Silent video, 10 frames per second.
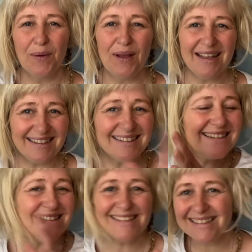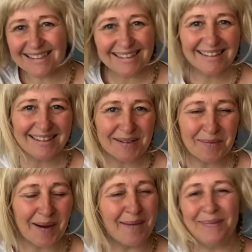is
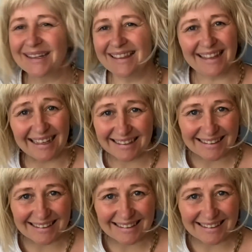my big thing,